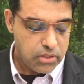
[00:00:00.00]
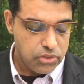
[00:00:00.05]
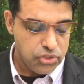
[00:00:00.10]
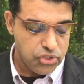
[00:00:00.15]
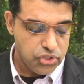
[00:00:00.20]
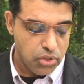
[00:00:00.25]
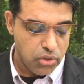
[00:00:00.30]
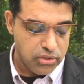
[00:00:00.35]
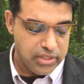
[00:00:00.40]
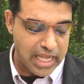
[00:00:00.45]

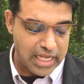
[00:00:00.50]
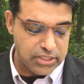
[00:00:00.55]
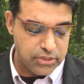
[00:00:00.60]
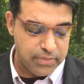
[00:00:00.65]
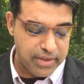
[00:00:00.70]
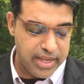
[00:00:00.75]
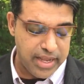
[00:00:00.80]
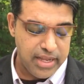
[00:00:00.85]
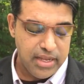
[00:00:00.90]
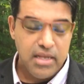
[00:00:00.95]
So that's
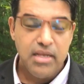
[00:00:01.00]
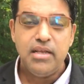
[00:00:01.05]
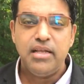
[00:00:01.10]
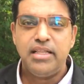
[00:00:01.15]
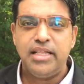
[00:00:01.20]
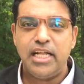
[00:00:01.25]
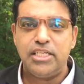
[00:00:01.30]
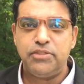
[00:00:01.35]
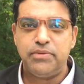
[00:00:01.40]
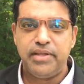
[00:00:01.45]
where
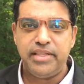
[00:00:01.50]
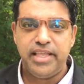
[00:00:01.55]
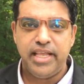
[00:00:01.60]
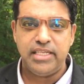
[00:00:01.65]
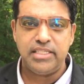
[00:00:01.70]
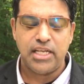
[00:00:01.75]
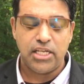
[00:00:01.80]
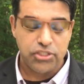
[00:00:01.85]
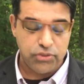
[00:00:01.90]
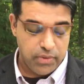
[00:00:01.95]
that's where
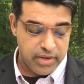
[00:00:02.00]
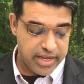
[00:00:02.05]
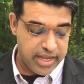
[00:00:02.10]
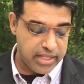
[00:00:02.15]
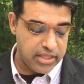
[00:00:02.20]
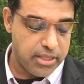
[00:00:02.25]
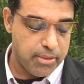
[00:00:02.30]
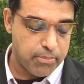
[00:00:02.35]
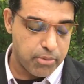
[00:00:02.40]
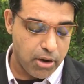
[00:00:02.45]
things are. So
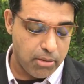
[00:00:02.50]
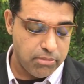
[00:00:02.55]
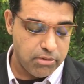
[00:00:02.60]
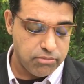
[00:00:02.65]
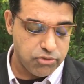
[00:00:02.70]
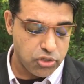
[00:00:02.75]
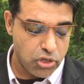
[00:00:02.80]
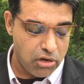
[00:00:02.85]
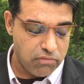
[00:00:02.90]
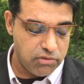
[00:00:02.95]
again, the
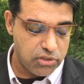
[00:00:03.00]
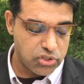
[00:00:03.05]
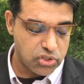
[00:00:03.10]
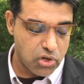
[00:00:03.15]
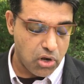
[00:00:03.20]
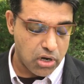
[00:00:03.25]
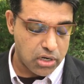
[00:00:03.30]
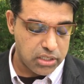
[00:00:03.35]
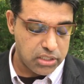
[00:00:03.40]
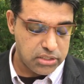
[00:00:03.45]
Problem Solvers
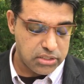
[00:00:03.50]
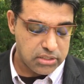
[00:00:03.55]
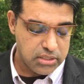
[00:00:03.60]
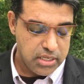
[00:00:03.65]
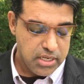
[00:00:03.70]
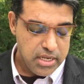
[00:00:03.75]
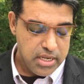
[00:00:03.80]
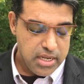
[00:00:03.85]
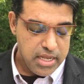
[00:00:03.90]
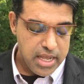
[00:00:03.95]
Caucus
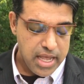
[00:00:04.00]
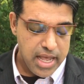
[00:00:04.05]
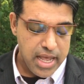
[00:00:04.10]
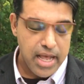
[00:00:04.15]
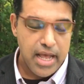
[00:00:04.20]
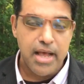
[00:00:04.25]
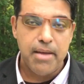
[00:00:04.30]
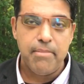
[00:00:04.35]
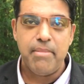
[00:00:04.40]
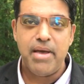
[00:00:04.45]

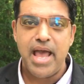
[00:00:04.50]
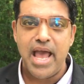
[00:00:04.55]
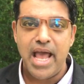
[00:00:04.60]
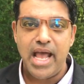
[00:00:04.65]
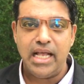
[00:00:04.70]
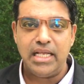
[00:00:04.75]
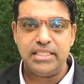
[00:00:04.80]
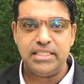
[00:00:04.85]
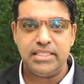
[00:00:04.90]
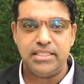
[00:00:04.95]
um,
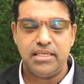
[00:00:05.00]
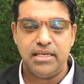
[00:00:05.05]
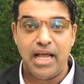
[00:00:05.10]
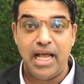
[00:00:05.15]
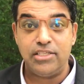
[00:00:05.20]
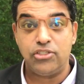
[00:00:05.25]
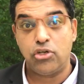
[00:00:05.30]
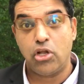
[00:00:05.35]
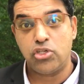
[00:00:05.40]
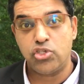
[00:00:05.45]
has uh,
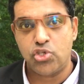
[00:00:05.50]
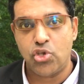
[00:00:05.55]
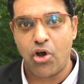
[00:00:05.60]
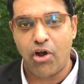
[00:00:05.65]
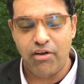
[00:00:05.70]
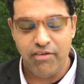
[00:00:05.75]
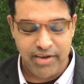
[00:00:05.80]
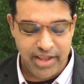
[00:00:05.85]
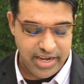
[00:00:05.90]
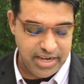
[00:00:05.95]
has not
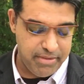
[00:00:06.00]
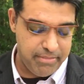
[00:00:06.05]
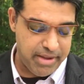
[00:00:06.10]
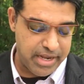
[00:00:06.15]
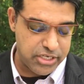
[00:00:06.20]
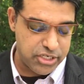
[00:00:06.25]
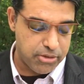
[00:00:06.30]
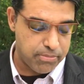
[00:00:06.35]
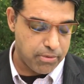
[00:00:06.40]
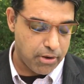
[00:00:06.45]
solved any
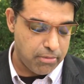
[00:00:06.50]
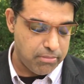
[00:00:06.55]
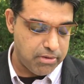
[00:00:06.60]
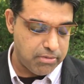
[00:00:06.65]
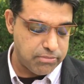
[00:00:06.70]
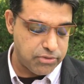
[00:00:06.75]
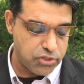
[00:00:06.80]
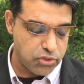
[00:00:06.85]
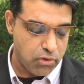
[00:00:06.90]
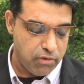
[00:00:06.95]
major
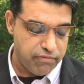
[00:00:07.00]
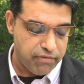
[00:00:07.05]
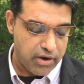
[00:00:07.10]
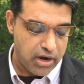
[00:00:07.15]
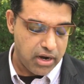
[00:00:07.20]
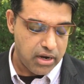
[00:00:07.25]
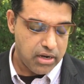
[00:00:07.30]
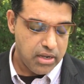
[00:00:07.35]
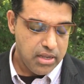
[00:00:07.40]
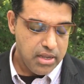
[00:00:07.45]
problems so
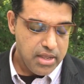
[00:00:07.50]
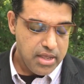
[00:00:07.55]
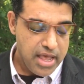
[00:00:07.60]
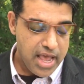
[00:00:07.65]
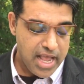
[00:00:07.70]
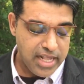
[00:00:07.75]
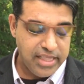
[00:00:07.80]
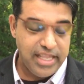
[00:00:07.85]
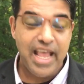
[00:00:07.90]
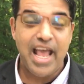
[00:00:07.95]
far,
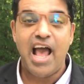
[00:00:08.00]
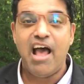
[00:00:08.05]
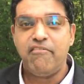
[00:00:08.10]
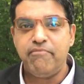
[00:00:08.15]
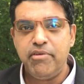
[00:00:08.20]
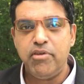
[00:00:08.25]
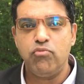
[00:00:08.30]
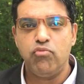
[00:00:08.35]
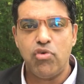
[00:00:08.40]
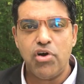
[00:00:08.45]
and they
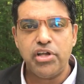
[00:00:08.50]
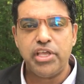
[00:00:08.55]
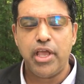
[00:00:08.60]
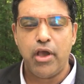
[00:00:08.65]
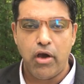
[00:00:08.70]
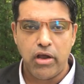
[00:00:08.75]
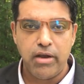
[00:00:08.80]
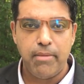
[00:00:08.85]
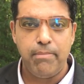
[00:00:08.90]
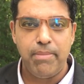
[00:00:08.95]
have been
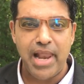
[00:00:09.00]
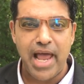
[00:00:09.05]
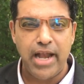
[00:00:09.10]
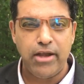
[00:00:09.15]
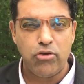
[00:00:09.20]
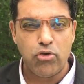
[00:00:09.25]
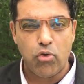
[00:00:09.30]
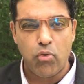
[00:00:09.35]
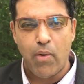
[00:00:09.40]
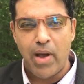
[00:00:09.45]
working on a
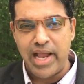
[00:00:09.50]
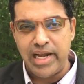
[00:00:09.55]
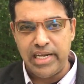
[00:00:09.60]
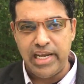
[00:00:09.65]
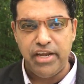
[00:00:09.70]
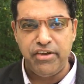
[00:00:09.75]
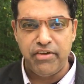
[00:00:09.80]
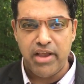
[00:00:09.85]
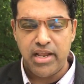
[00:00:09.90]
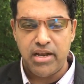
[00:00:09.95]
plan to
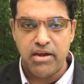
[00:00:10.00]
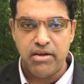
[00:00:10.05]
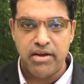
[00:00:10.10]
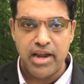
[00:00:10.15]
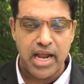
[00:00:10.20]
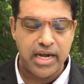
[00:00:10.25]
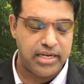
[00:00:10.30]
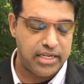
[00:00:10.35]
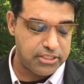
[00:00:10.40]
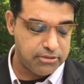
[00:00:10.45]
quietly try and
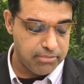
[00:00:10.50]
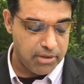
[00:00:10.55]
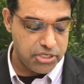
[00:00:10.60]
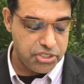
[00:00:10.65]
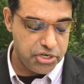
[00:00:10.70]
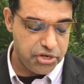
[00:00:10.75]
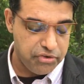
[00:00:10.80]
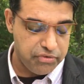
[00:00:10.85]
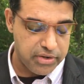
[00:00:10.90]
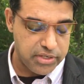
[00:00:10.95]
attract as
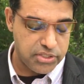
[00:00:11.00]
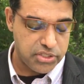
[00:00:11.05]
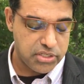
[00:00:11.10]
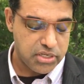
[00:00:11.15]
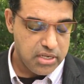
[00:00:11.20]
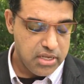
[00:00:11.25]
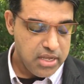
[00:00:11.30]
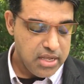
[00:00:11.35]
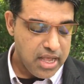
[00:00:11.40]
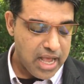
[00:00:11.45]
much interest
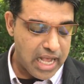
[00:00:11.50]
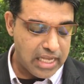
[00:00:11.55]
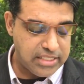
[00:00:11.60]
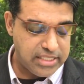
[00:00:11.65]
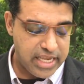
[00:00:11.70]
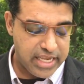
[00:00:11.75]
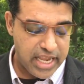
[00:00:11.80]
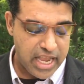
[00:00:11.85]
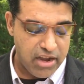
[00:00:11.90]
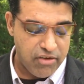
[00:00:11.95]
as
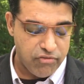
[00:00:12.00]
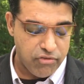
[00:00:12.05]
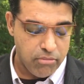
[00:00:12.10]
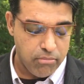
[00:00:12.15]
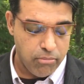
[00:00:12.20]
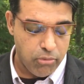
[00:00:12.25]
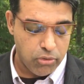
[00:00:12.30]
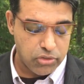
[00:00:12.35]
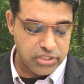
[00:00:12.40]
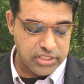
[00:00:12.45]
they can
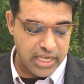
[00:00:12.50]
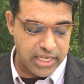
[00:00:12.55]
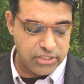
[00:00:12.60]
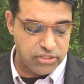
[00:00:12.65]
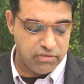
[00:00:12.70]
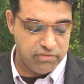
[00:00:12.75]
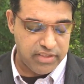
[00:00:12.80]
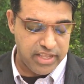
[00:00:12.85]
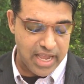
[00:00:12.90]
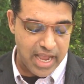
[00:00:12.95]
from both
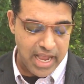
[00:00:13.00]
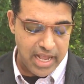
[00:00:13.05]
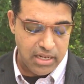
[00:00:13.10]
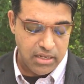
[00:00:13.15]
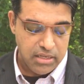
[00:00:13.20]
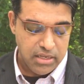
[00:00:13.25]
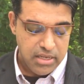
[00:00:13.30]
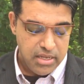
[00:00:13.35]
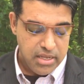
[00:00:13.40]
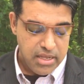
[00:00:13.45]
sides of the aisle.